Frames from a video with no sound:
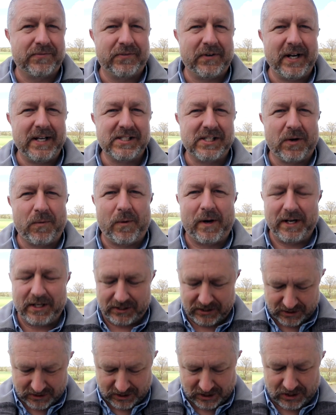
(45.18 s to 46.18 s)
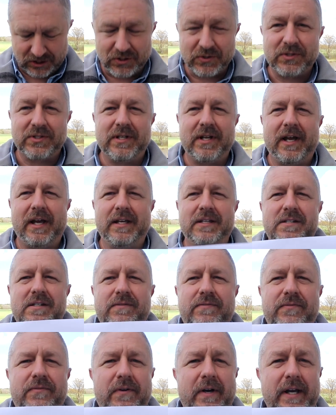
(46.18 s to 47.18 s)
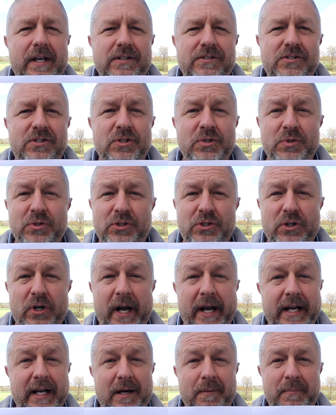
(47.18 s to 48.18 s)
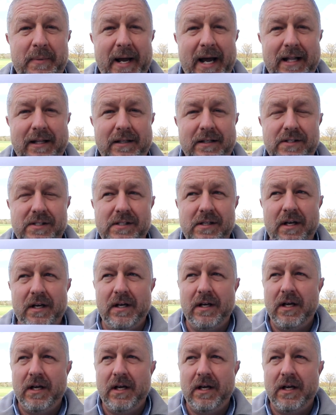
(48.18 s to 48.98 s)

phrase I wanted to teach you today is the phrase to strike a balance.